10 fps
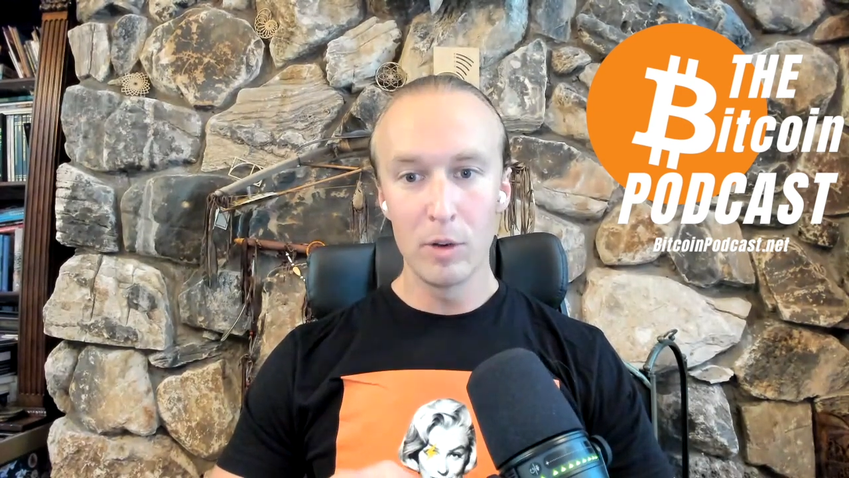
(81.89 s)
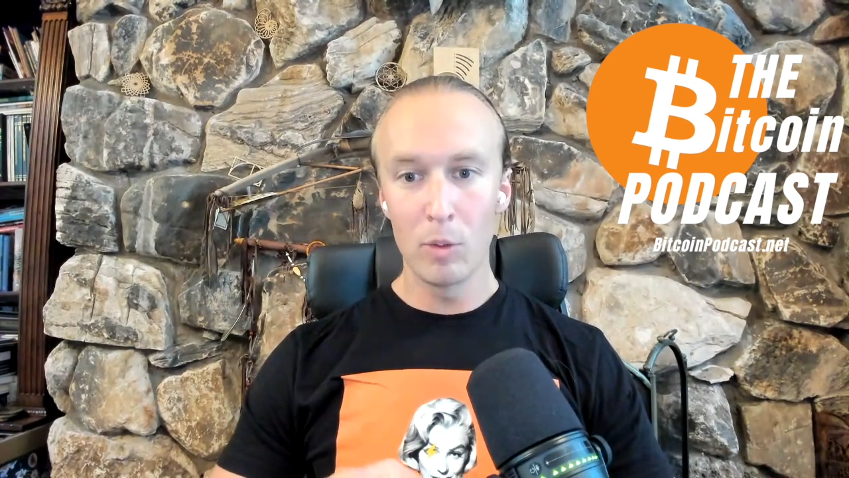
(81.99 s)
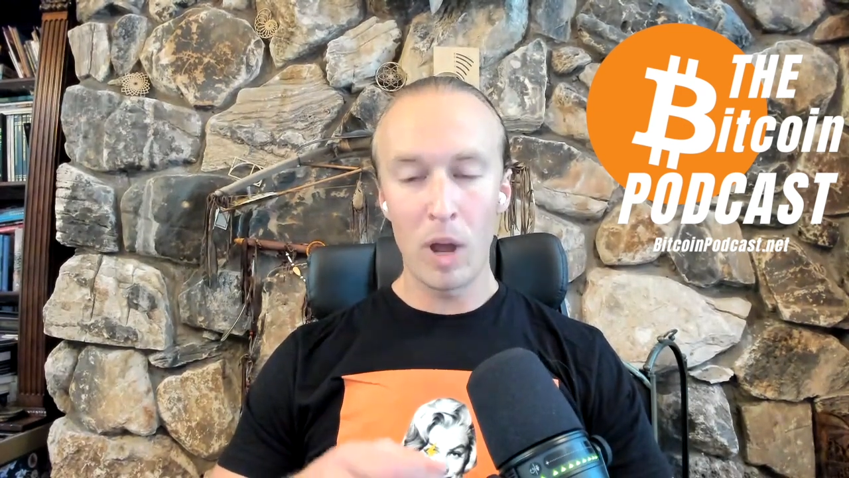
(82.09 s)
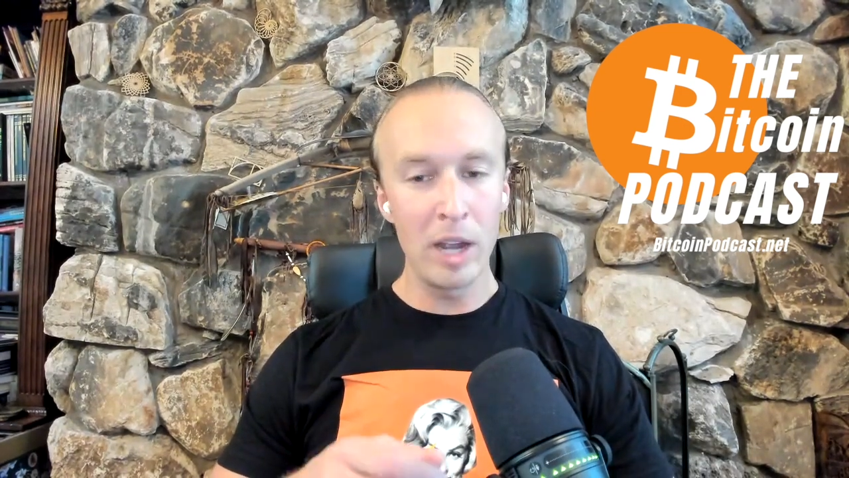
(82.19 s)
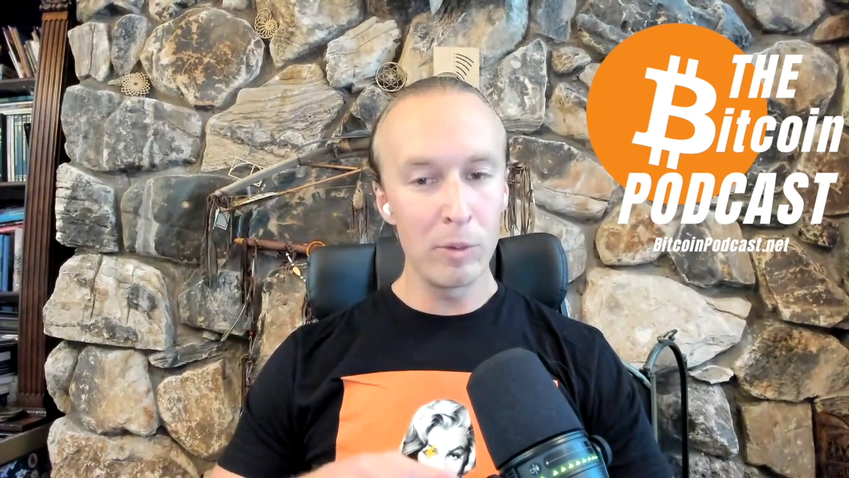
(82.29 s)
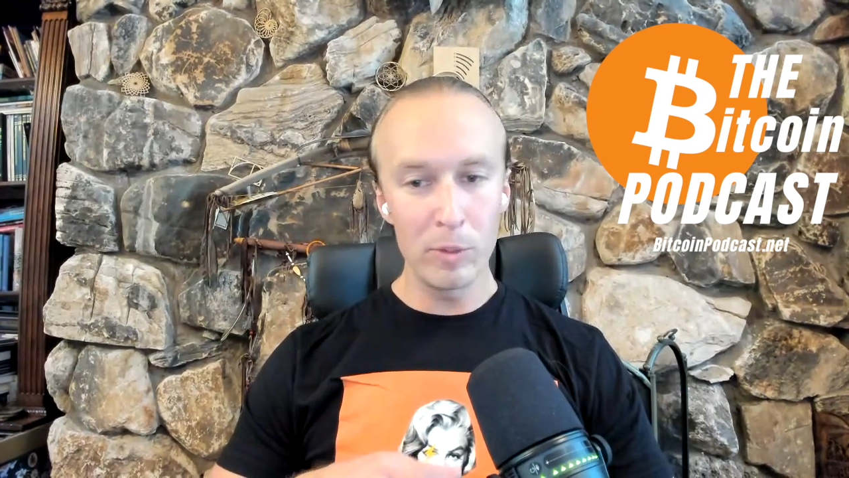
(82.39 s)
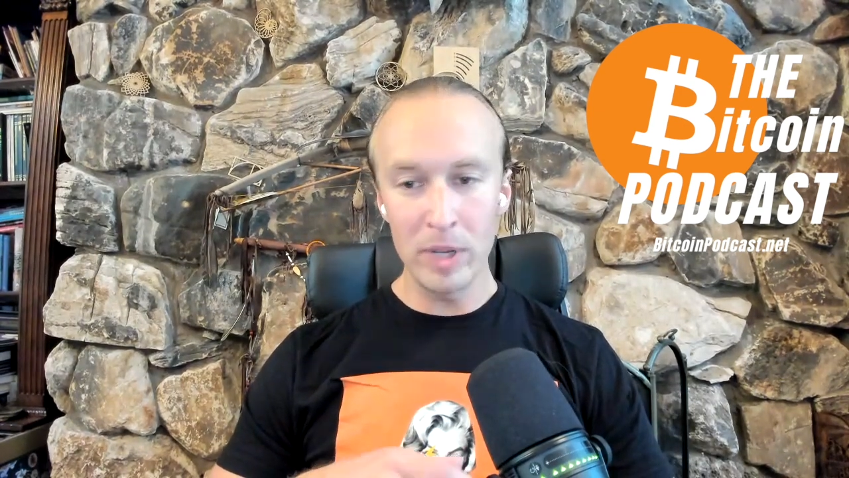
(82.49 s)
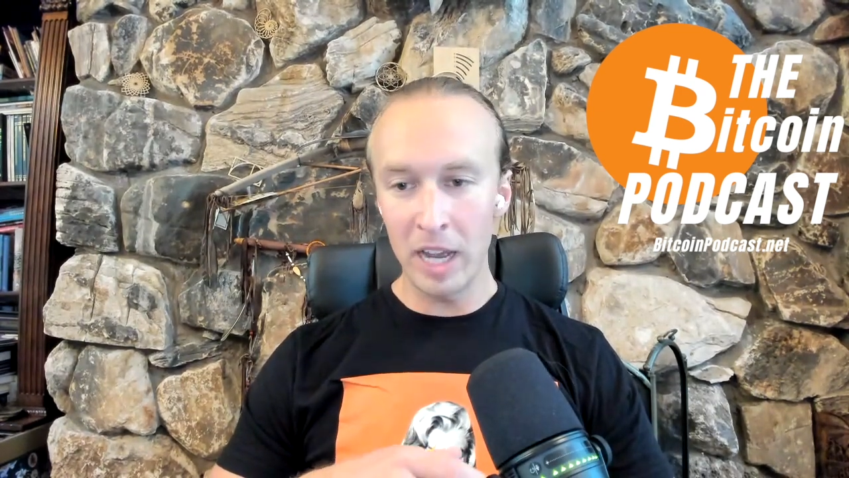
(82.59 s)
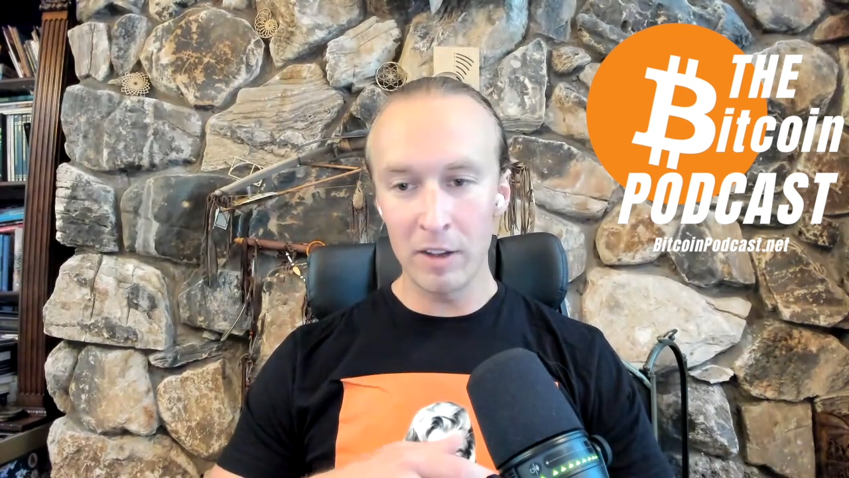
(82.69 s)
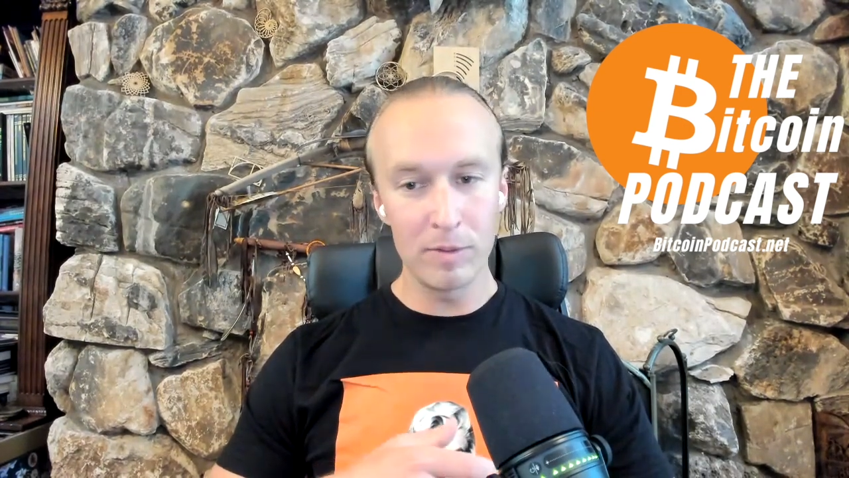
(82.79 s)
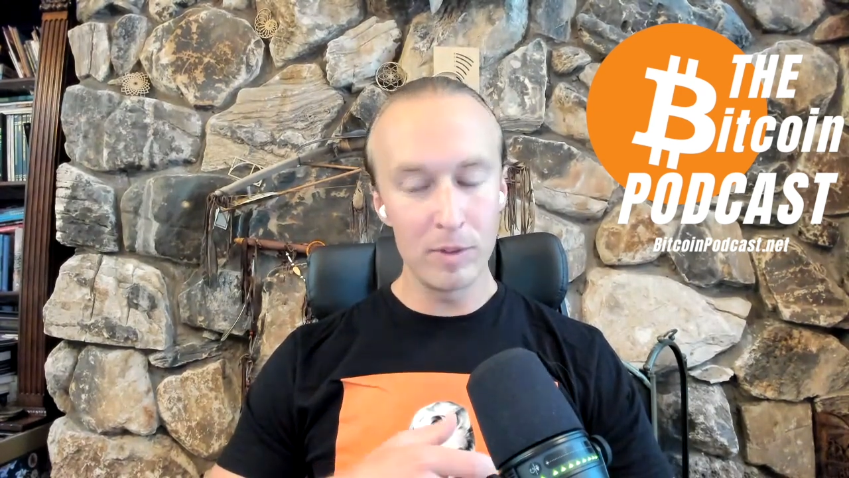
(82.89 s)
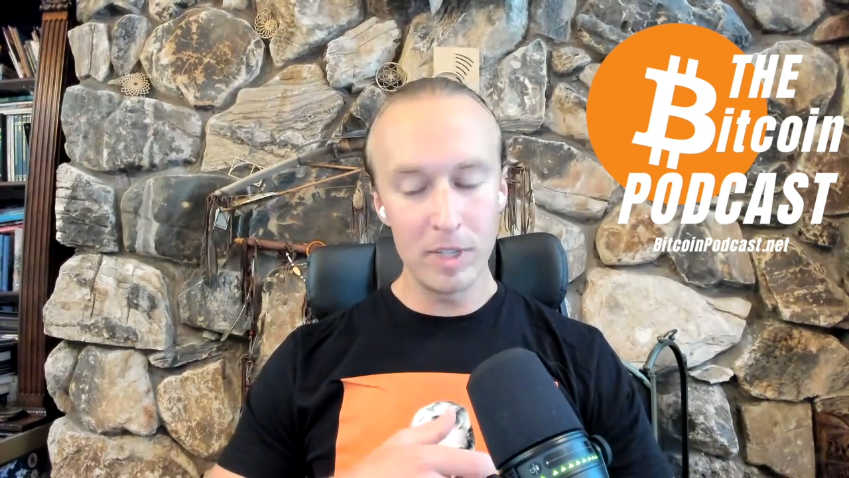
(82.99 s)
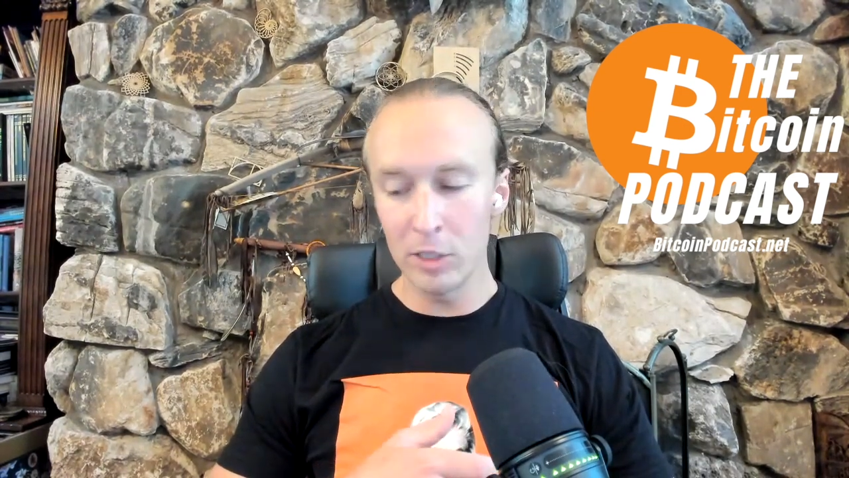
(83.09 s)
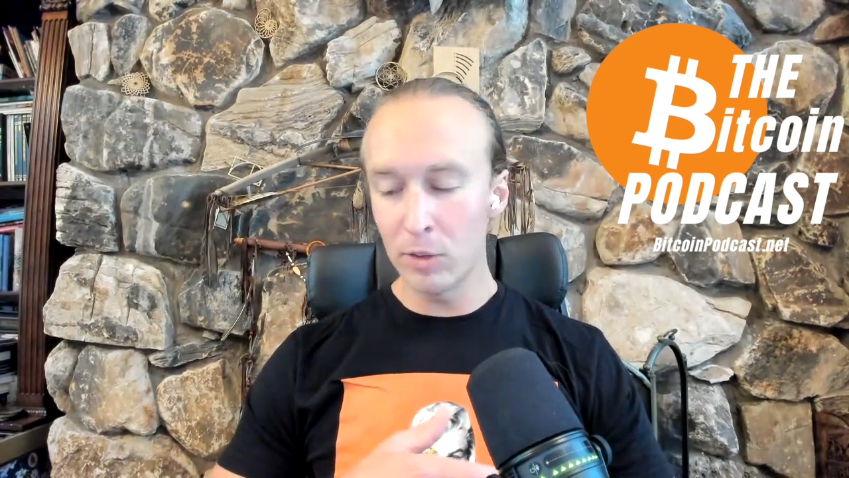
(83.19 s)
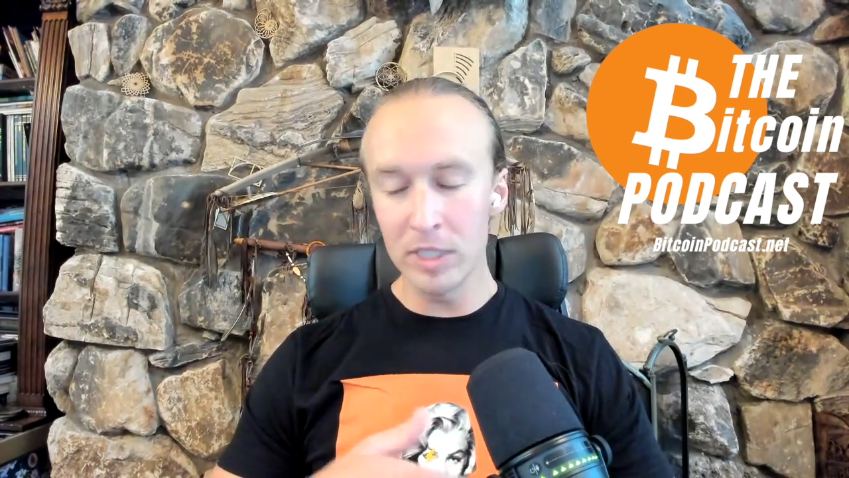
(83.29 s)
Why, when we have
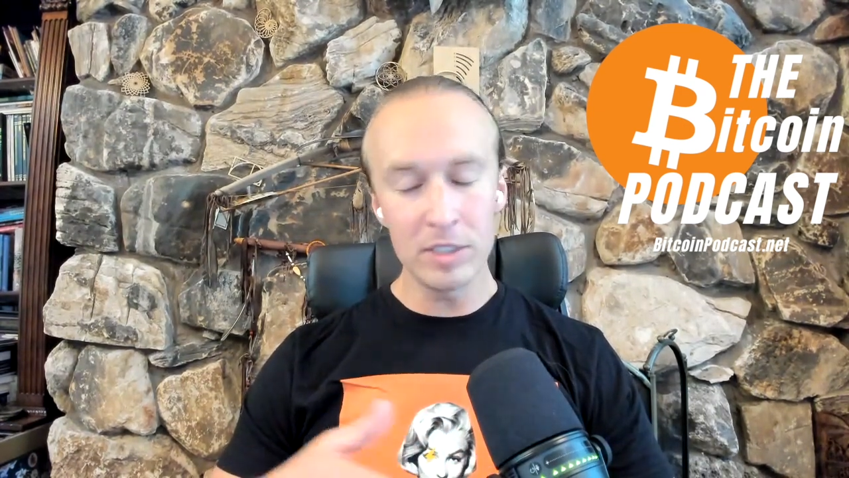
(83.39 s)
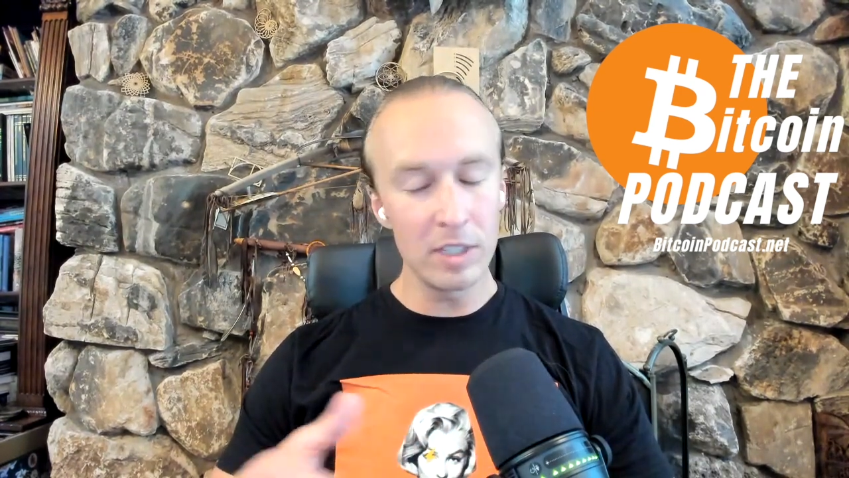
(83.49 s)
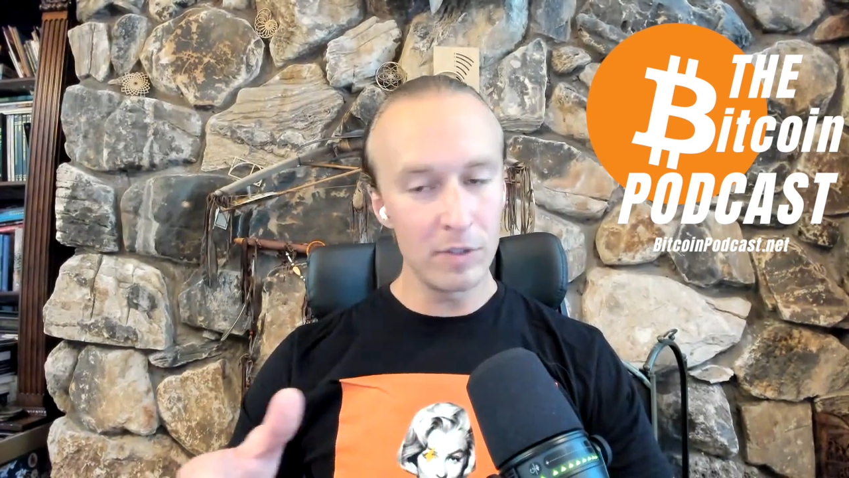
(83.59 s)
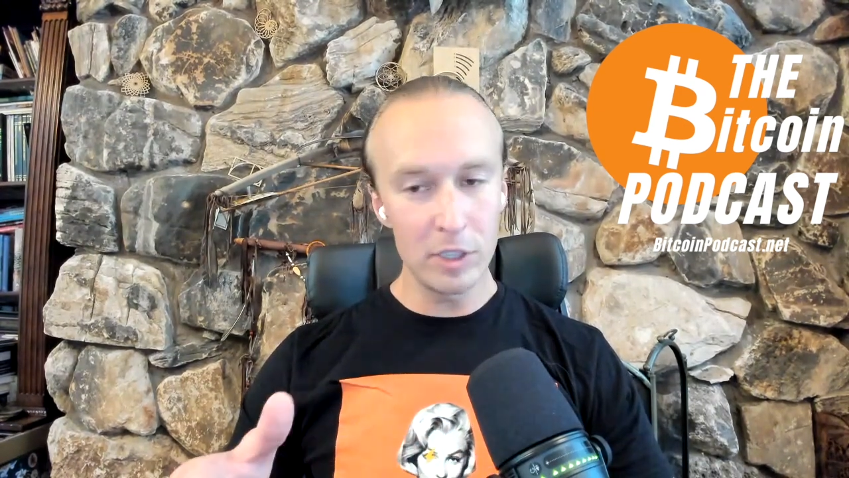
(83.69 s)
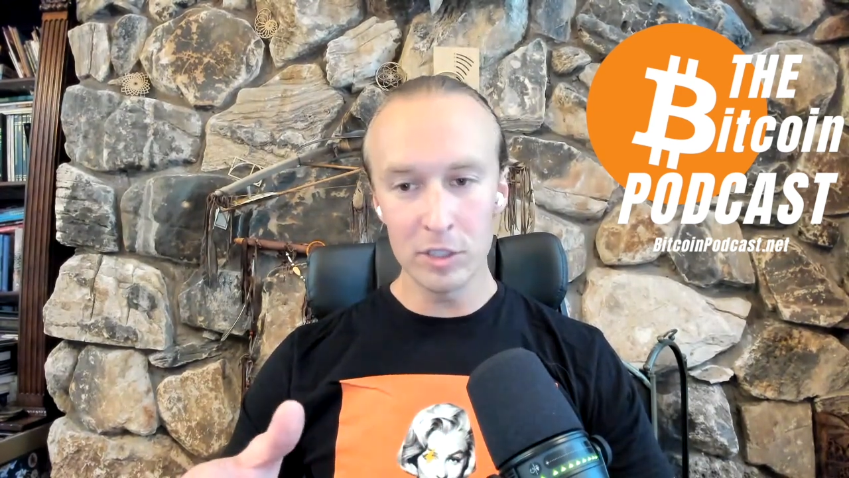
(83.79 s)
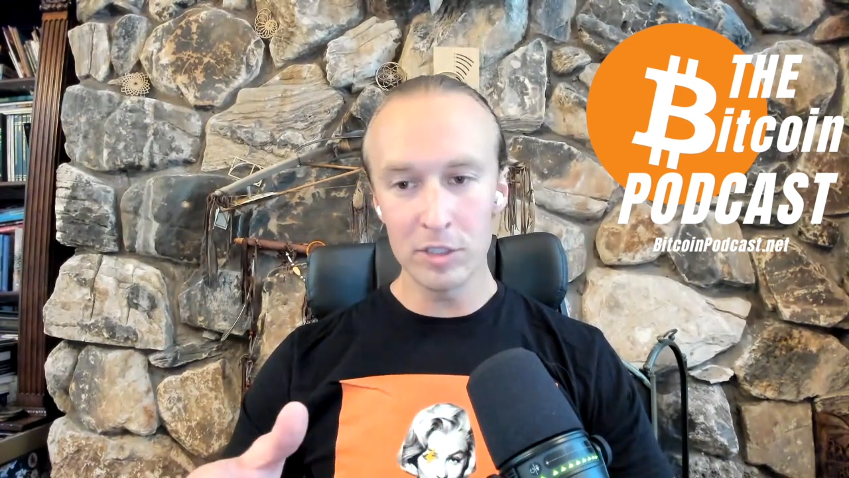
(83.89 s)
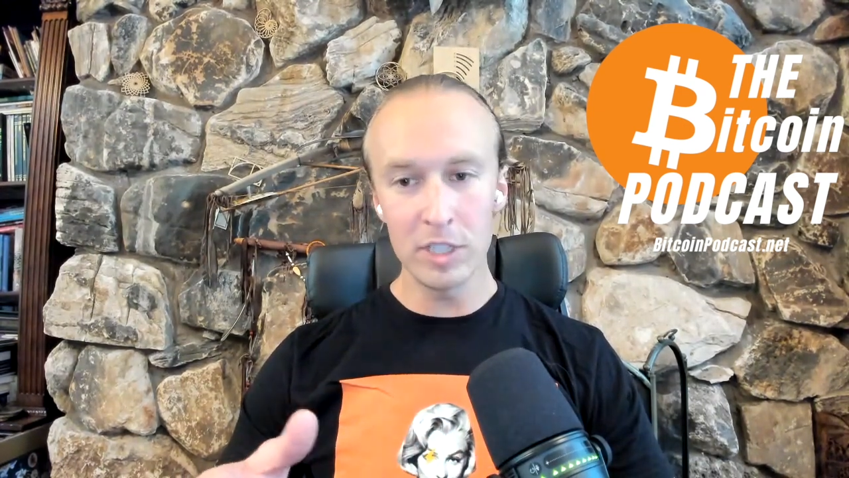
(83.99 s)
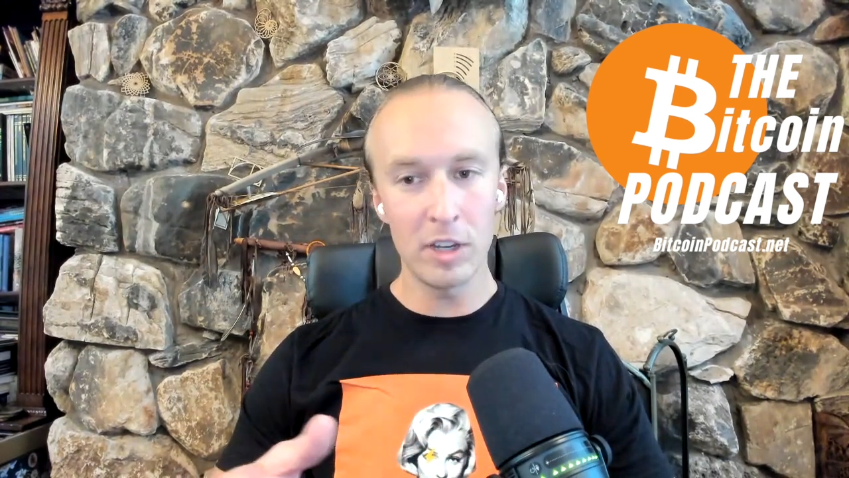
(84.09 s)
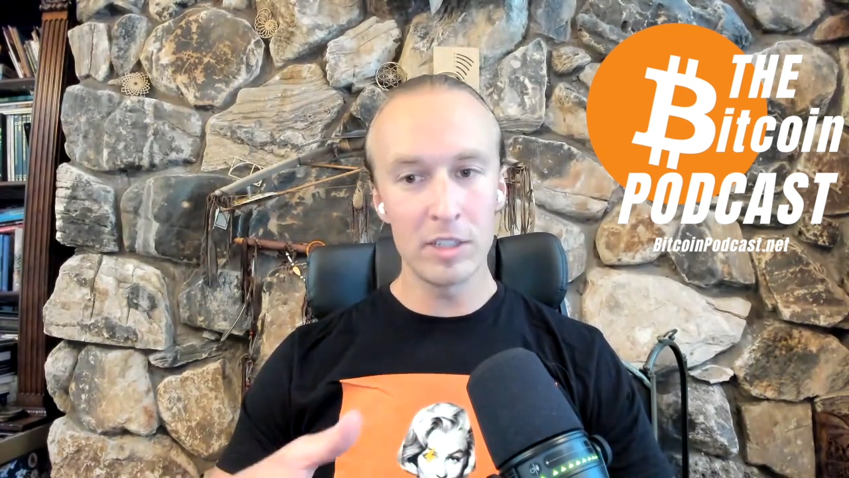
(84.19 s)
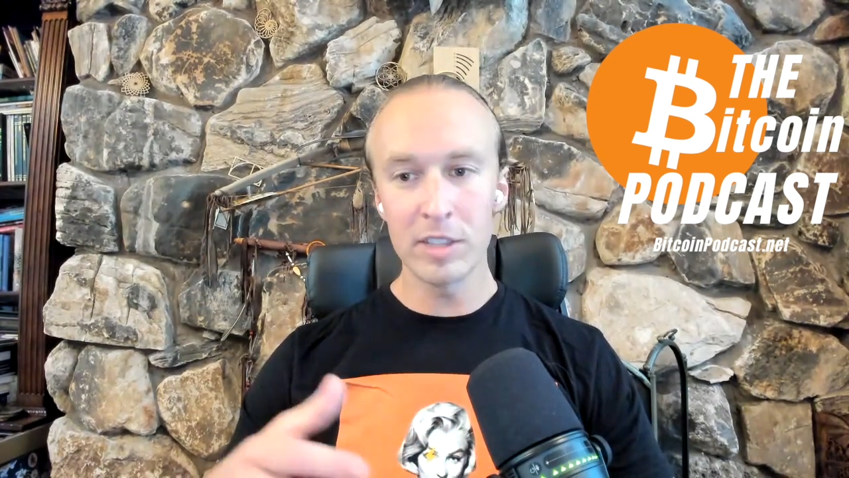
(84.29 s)
increasing efficiency on